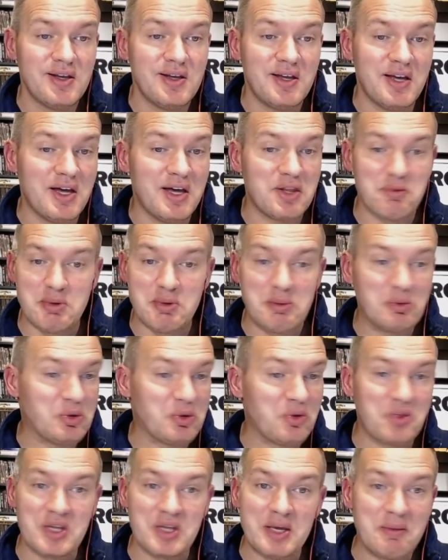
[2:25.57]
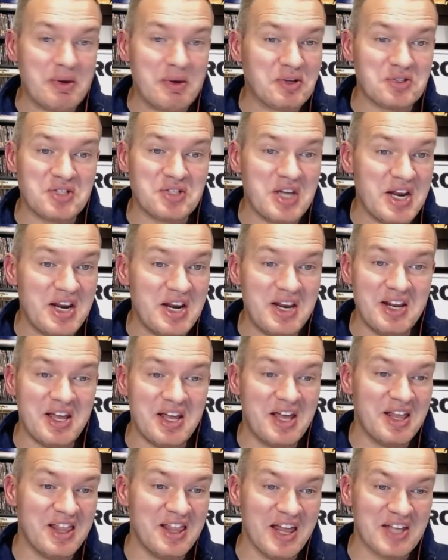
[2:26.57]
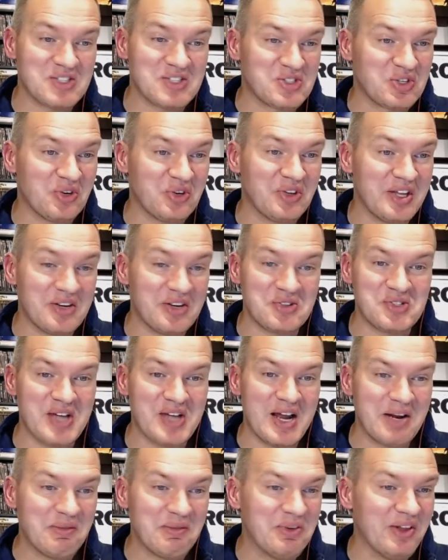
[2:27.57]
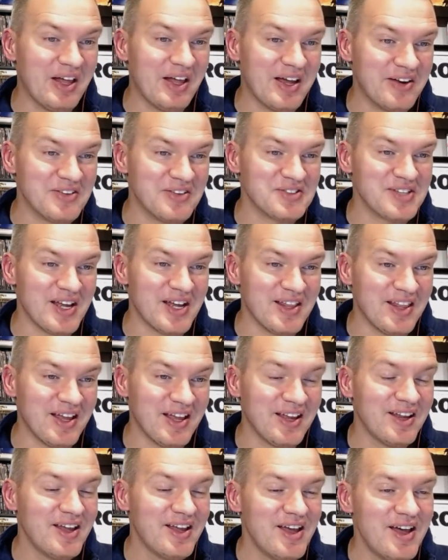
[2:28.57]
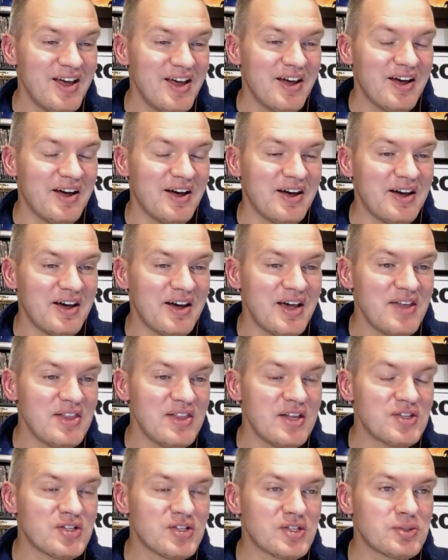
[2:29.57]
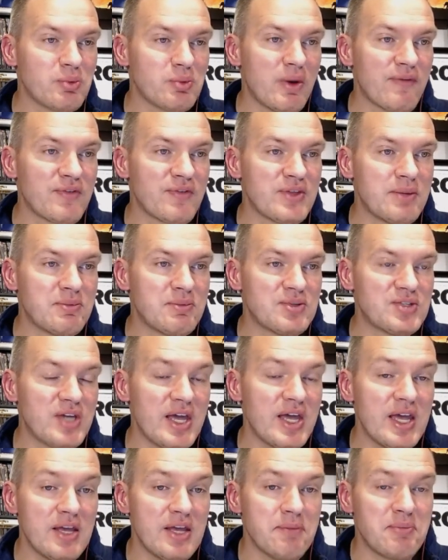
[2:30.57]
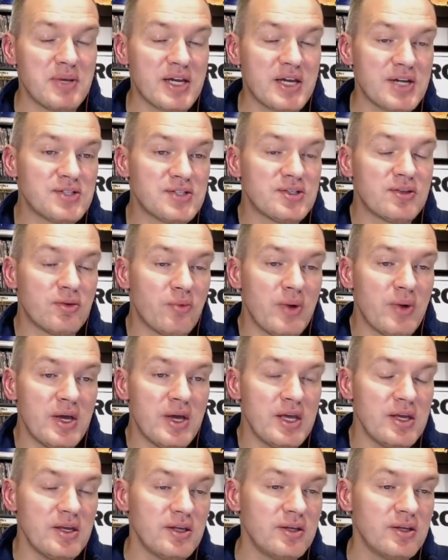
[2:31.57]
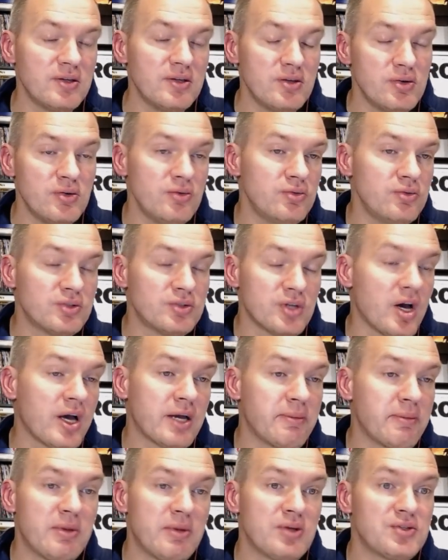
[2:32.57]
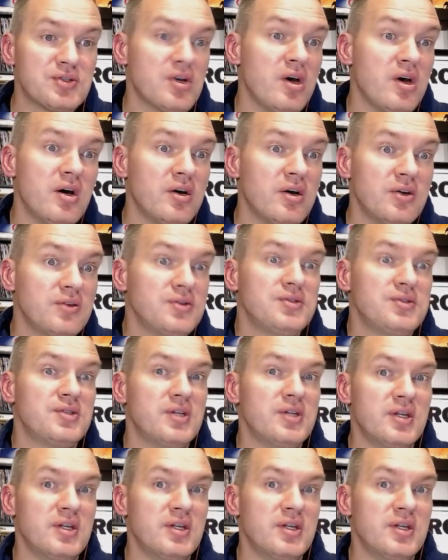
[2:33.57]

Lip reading: Other people don't think I'm entertaining. That's totally understandable. I understand that. And then it's also a way for them to say, hey, because of the way you talk about songs,